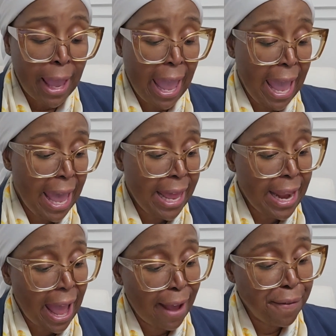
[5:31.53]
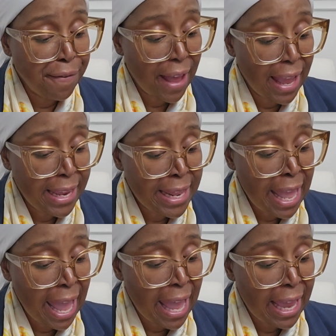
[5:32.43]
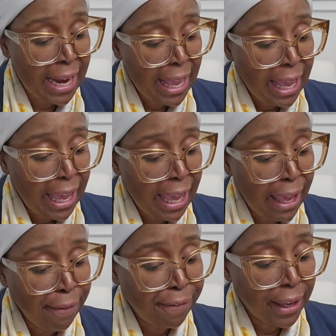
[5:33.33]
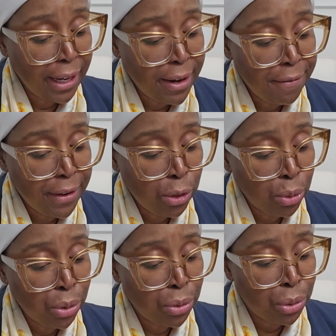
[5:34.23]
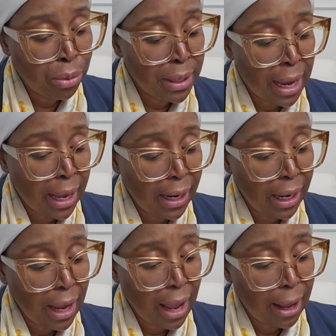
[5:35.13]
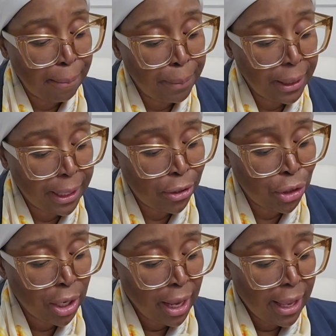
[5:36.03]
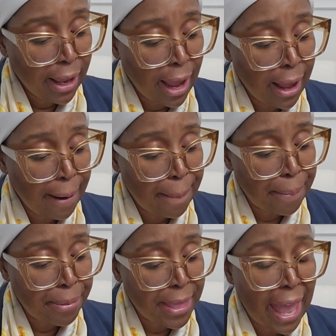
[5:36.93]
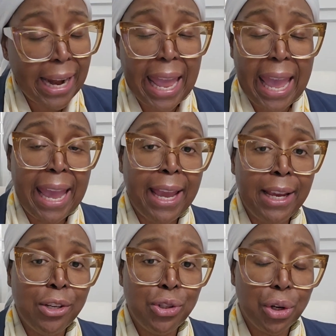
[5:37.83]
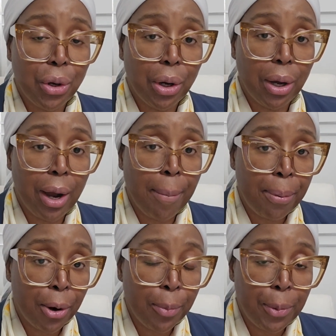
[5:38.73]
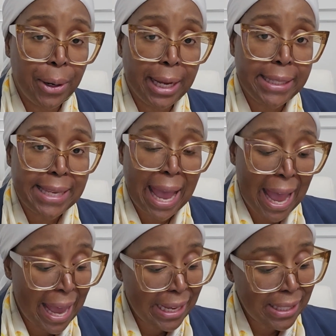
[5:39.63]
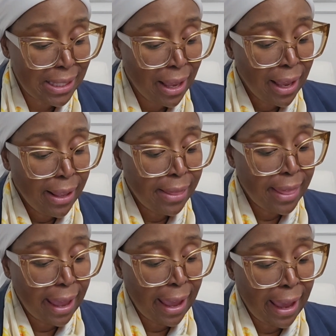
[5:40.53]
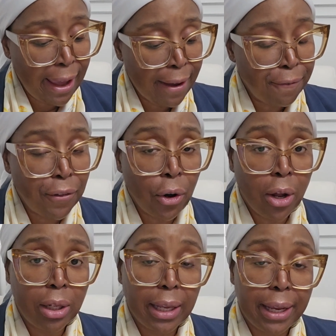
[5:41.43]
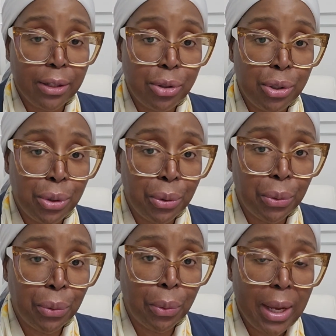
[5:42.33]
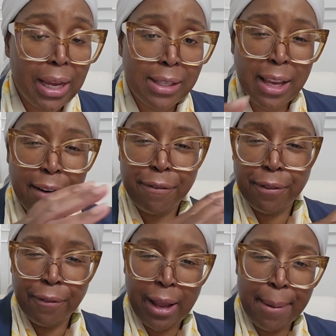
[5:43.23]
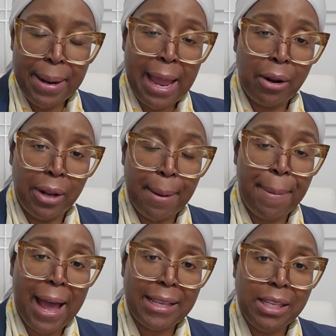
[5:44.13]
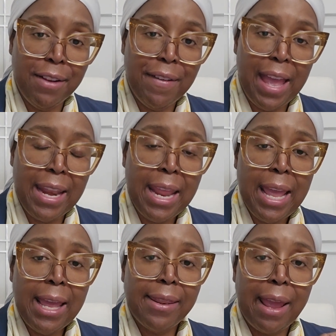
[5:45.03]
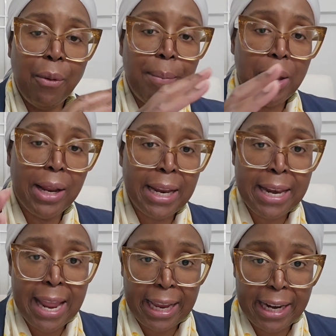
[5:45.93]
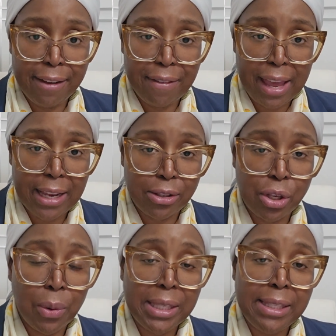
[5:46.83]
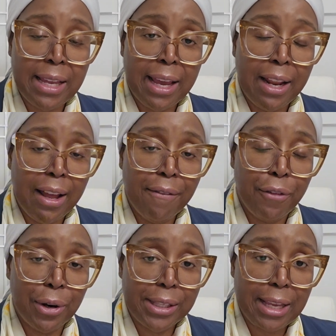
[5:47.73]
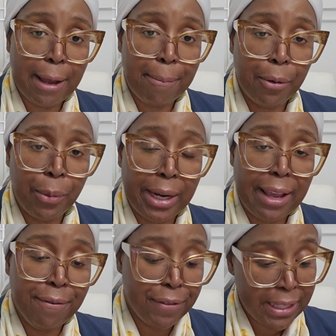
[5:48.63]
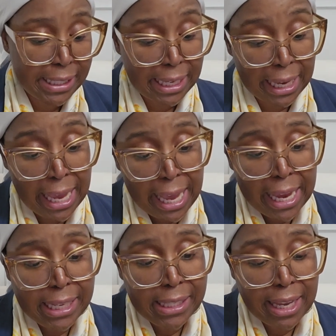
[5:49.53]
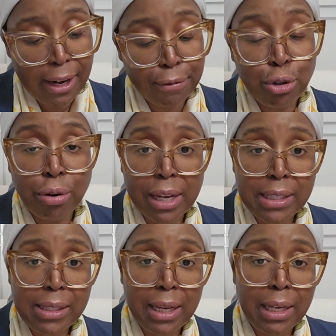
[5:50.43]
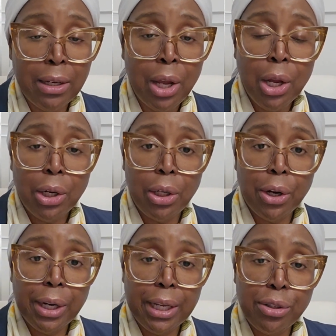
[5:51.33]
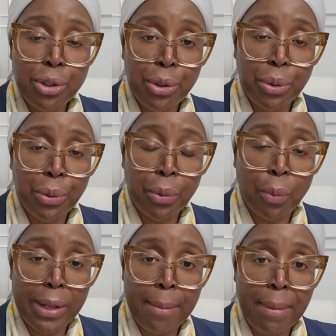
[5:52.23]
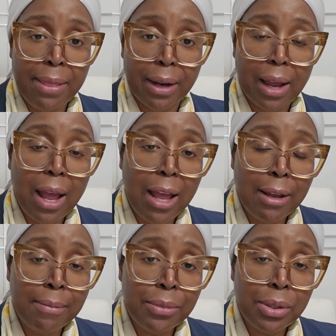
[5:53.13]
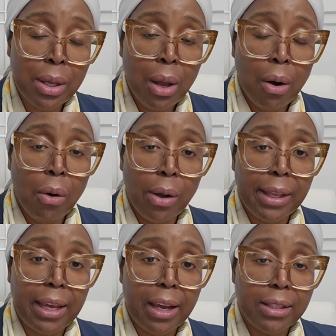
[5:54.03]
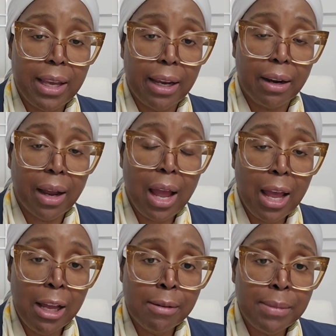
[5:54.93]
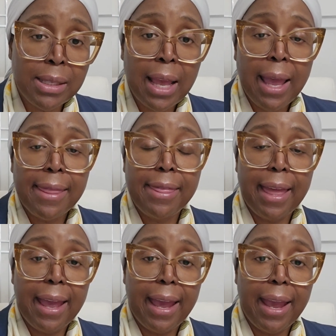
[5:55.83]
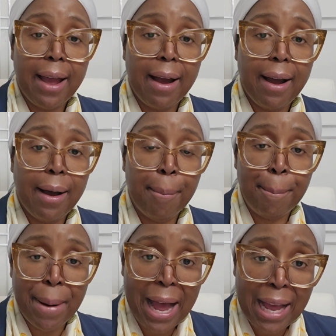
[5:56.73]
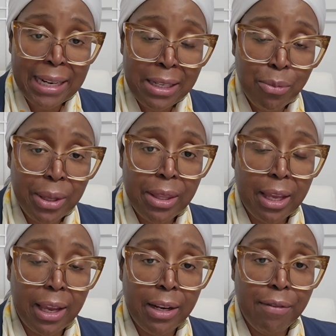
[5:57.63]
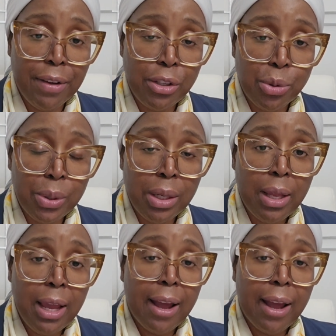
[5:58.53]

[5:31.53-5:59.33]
And I find that if individuals do not accomplish that age appropriate task, they fall into, instead of coming out on the positive end, they will be on the negative end. So instead of, for example, with infancy, instead of trusting, learning to, when the mother comes or the caretaker comes, they bond with the individual.